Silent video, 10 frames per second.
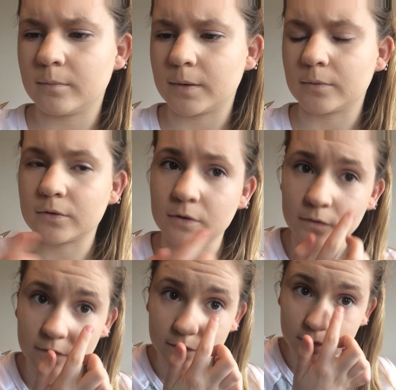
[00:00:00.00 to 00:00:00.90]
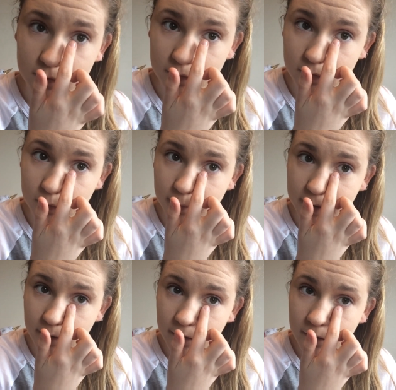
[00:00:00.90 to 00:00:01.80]
be able to use this because it's so
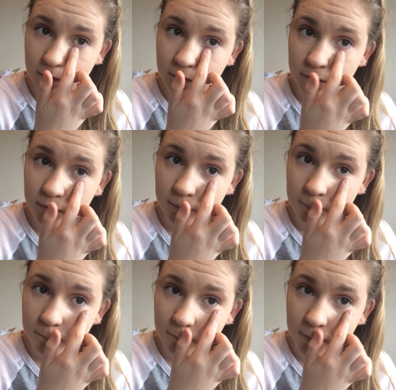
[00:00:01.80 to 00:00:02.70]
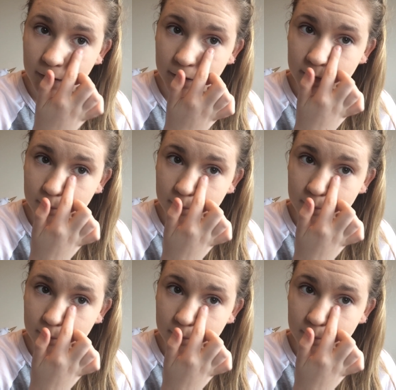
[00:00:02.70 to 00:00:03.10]
pink, but